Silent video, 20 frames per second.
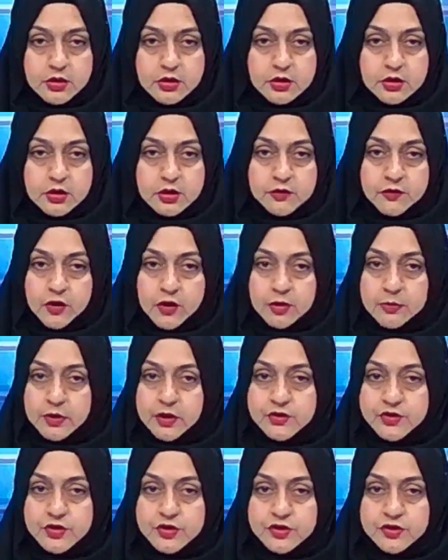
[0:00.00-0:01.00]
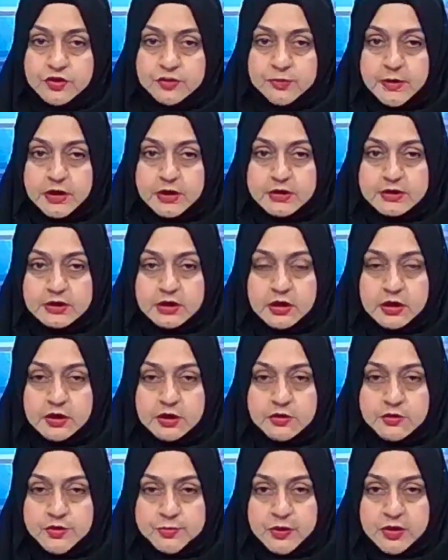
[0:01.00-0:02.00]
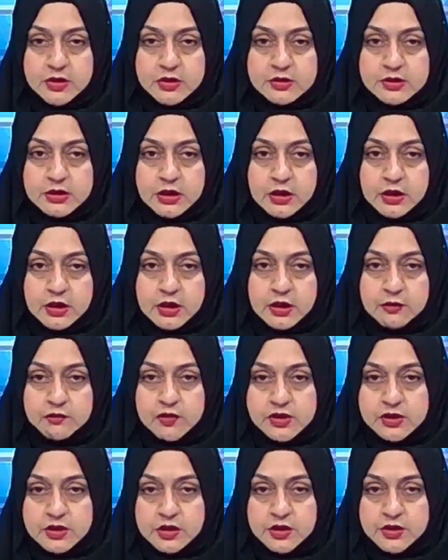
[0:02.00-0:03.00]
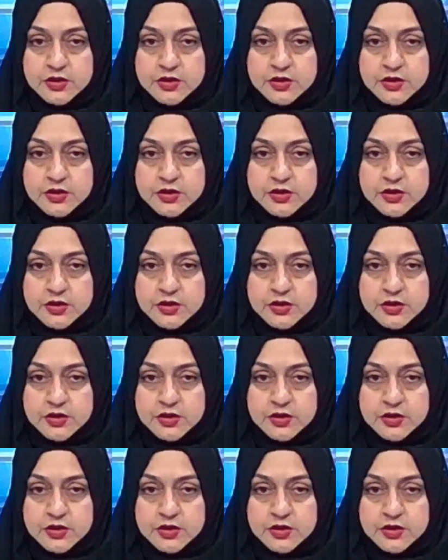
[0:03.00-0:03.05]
Foreign ministers of Pakistan and Uzbekistan have discussed